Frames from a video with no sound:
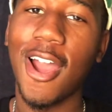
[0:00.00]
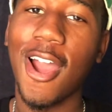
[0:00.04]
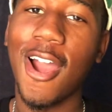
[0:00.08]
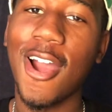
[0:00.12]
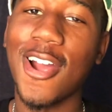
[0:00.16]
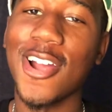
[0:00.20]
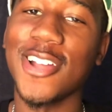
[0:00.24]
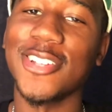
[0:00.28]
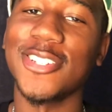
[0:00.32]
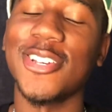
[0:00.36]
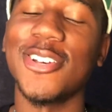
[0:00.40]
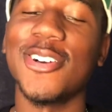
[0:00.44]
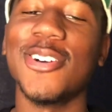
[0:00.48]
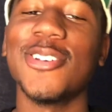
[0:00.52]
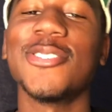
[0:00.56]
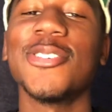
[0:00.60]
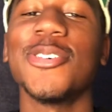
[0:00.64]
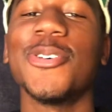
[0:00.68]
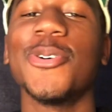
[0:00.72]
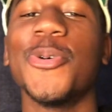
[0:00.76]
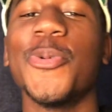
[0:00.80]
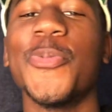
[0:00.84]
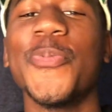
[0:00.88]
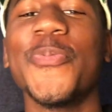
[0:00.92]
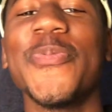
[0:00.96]
Alright, y'all,
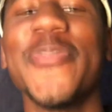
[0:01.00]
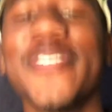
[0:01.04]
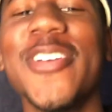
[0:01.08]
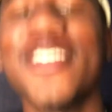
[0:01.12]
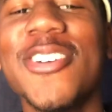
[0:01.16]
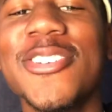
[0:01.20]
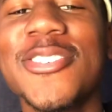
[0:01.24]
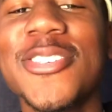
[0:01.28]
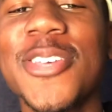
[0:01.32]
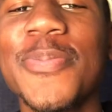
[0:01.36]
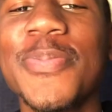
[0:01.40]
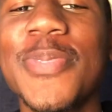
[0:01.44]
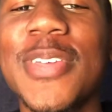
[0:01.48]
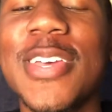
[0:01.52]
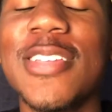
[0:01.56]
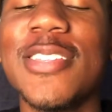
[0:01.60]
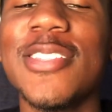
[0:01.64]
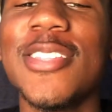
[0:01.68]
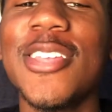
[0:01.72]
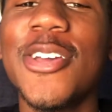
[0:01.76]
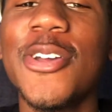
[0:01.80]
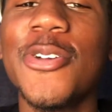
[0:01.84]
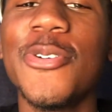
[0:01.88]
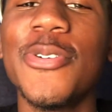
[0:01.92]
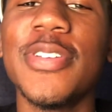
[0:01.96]
so here's
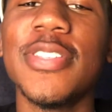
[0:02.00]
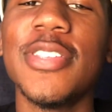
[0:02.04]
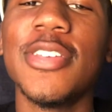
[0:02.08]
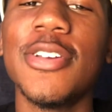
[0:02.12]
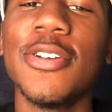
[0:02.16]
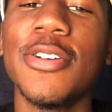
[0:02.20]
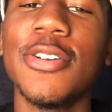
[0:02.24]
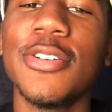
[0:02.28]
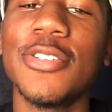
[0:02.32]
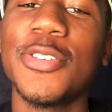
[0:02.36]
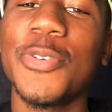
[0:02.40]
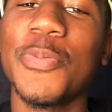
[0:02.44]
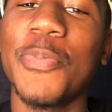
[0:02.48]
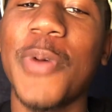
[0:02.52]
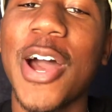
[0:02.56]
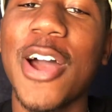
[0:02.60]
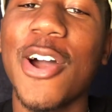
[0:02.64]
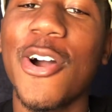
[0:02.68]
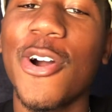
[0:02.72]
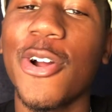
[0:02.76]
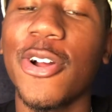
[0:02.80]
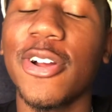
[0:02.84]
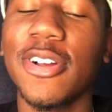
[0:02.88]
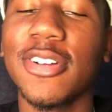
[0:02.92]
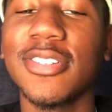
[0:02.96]
something near and dear to my
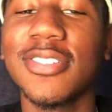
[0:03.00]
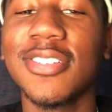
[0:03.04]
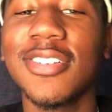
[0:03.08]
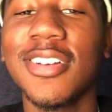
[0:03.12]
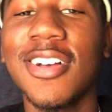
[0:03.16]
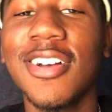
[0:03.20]
heart.